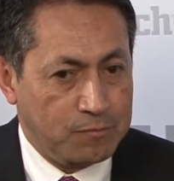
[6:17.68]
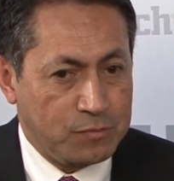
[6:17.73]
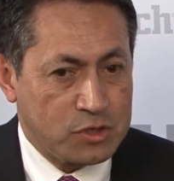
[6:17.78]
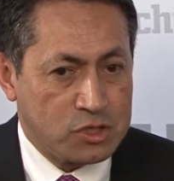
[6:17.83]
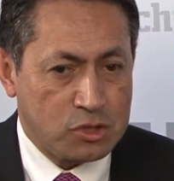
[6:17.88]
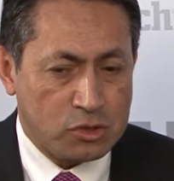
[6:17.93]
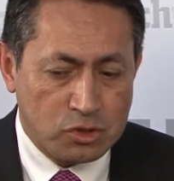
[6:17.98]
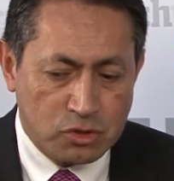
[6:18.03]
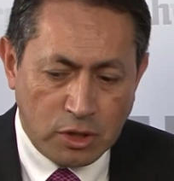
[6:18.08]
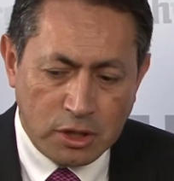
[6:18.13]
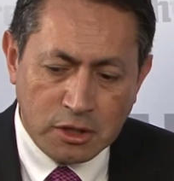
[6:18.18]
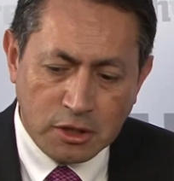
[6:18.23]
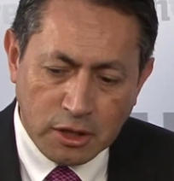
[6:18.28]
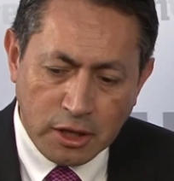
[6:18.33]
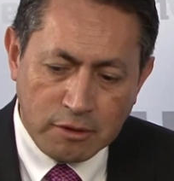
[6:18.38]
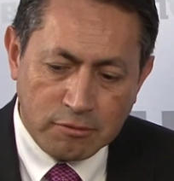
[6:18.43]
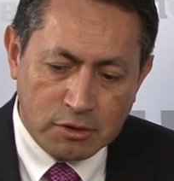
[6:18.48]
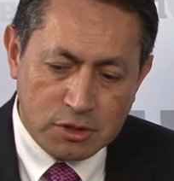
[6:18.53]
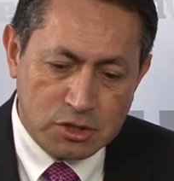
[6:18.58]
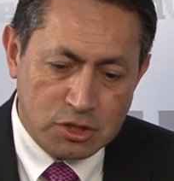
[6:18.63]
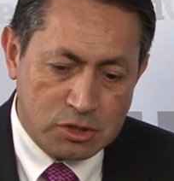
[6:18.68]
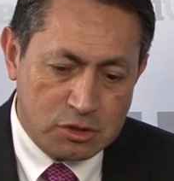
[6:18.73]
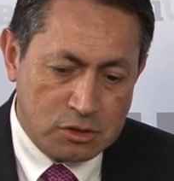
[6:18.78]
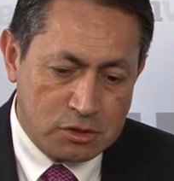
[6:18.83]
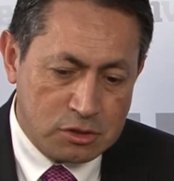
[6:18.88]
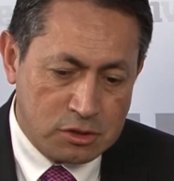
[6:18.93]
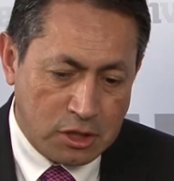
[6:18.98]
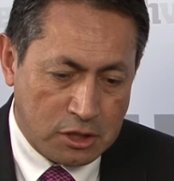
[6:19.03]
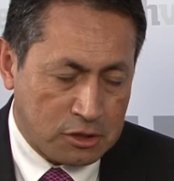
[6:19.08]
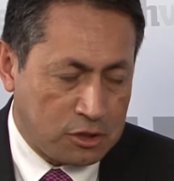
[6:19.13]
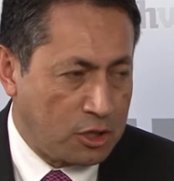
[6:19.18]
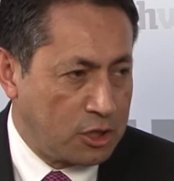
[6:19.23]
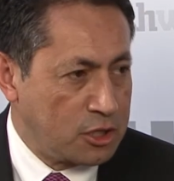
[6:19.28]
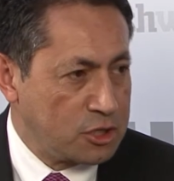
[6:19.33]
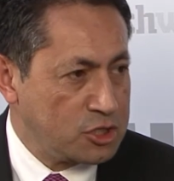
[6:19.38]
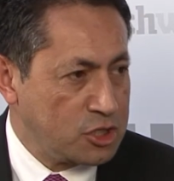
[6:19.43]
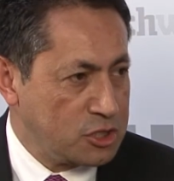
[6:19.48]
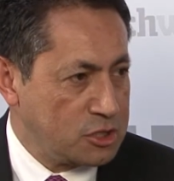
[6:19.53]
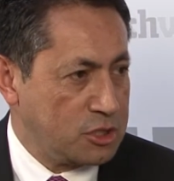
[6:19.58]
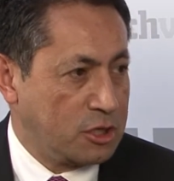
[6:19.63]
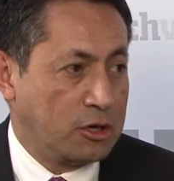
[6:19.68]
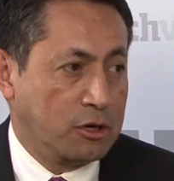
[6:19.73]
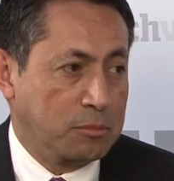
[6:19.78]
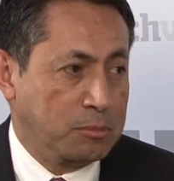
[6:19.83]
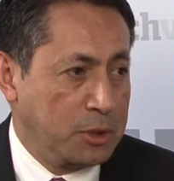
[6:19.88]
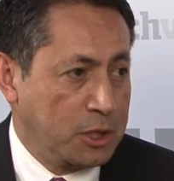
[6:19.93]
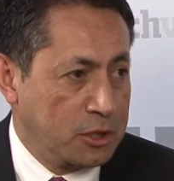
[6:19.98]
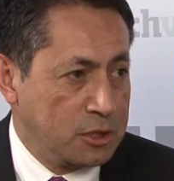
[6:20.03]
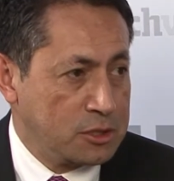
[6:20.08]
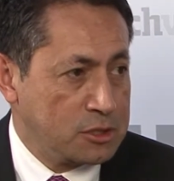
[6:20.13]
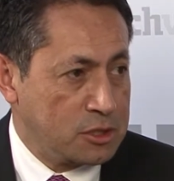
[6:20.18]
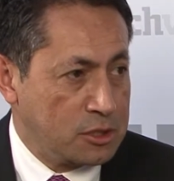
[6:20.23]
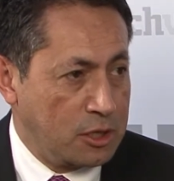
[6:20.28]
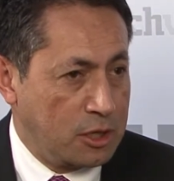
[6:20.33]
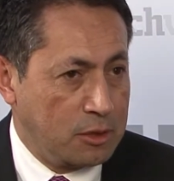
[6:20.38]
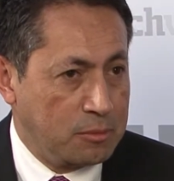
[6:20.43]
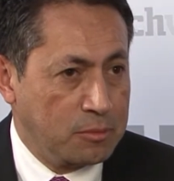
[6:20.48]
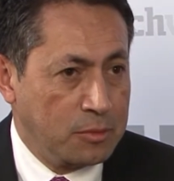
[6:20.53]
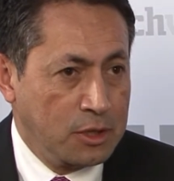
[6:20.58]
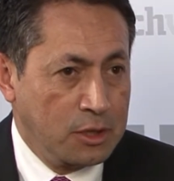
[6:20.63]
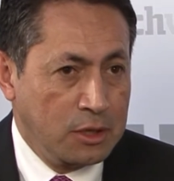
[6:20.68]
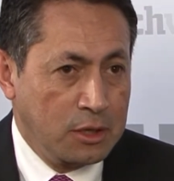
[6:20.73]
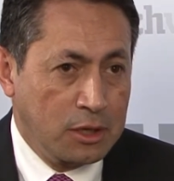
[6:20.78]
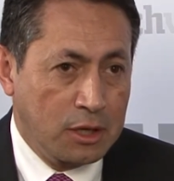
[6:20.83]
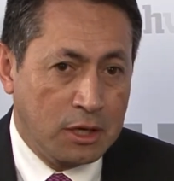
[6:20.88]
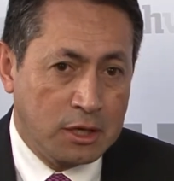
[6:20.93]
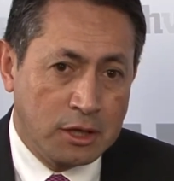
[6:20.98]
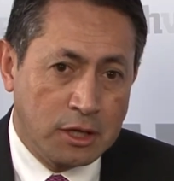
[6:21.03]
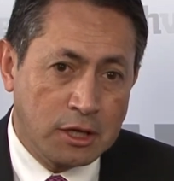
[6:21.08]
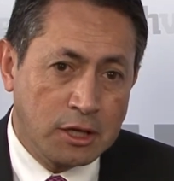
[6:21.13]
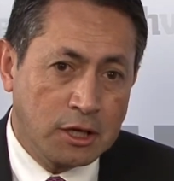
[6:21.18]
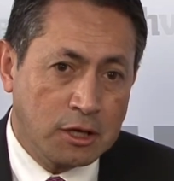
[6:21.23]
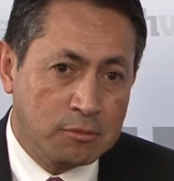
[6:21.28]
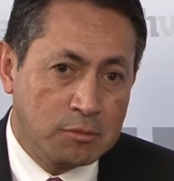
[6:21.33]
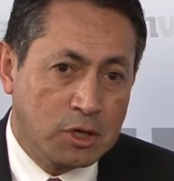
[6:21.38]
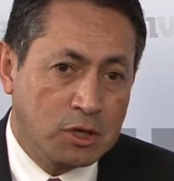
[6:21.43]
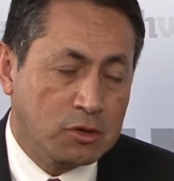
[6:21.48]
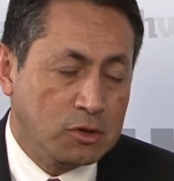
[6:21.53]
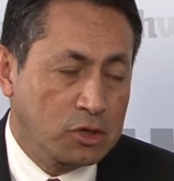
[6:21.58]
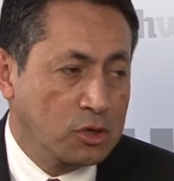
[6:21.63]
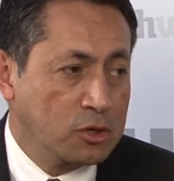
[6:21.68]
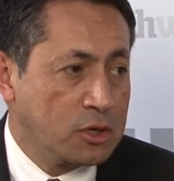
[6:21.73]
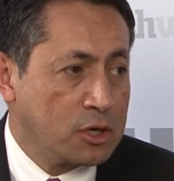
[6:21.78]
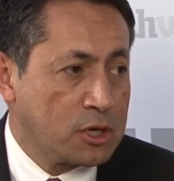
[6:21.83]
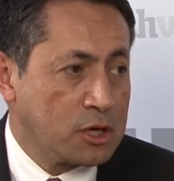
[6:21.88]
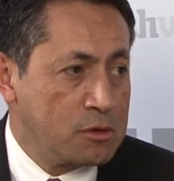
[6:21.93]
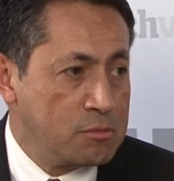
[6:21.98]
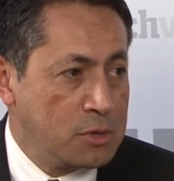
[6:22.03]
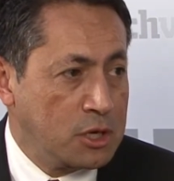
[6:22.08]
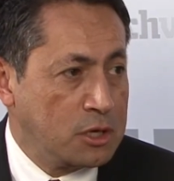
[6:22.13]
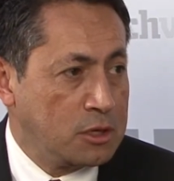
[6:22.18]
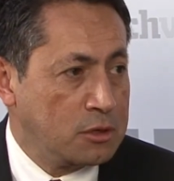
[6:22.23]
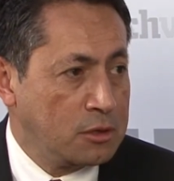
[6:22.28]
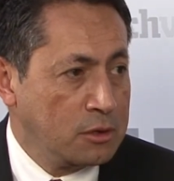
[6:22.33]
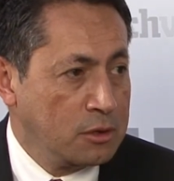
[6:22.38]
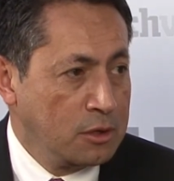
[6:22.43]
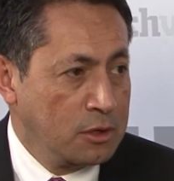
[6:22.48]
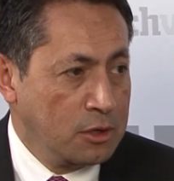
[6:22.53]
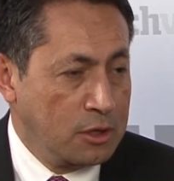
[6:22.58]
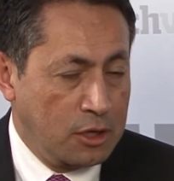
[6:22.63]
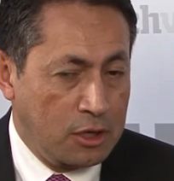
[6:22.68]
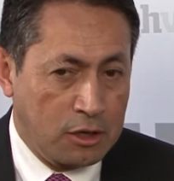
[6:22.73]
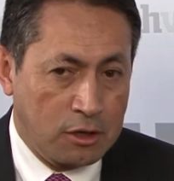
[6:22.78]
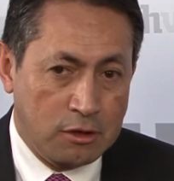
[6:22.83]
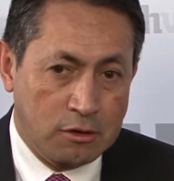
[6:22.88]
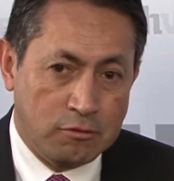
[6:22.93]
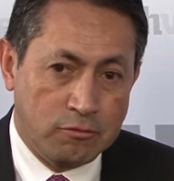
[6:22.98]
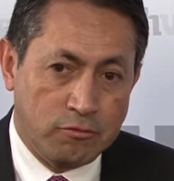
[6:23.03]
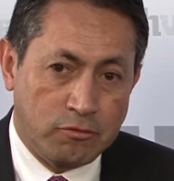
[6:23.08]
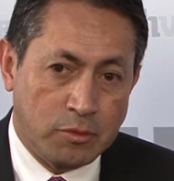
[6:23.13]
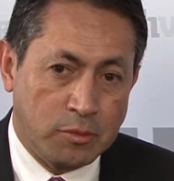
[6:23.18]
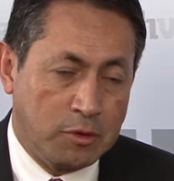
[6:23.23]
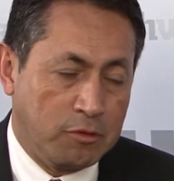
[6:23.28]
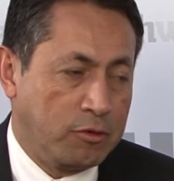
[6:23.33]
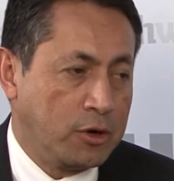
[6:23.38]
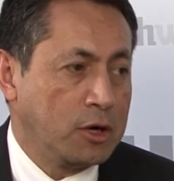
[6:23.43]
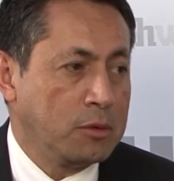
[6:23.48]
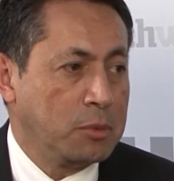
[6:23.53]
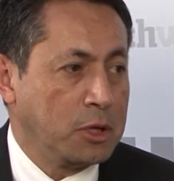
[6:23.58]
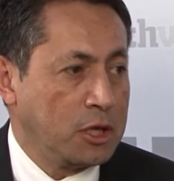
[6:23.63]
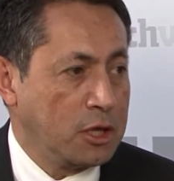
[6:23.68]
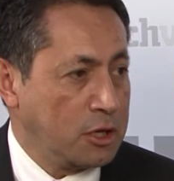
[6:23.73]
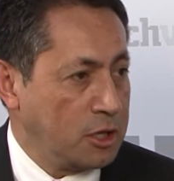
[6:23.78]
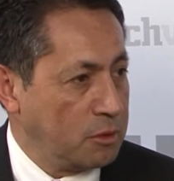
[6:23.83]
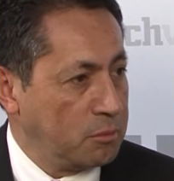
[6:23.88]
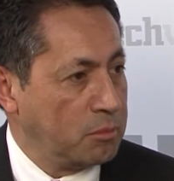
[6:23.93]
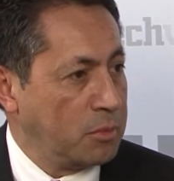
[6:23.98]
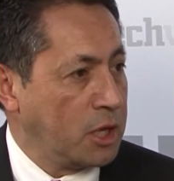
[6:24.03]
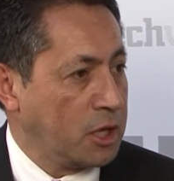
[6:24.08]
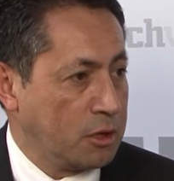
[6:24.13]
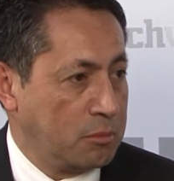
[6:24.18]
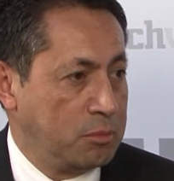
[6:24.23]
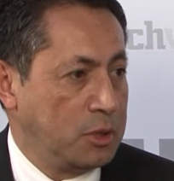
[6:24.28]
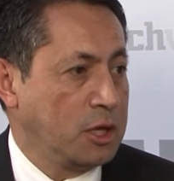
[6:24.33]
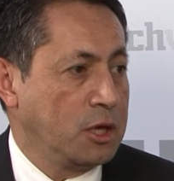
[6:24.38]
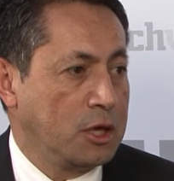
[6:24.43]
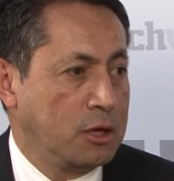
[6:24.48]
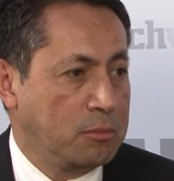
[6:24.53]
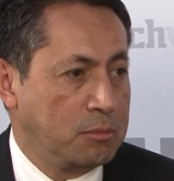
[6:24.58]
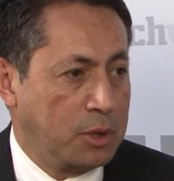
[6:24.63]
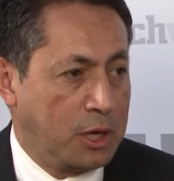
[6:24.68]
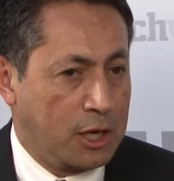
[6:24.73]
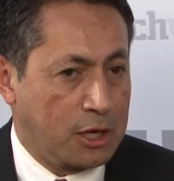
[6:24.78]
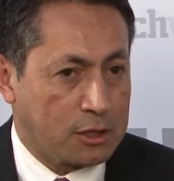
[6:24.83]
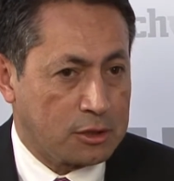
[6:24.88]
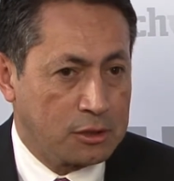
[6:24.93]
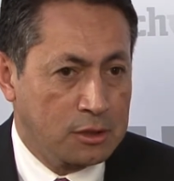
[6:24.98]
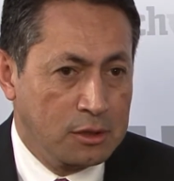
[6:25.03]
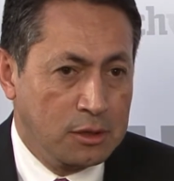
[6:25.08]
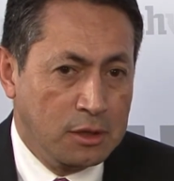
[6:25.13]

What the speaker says: So trying to leverage technologies that are appealing to them and letting them know you can come in and from the very beginning make a big impact.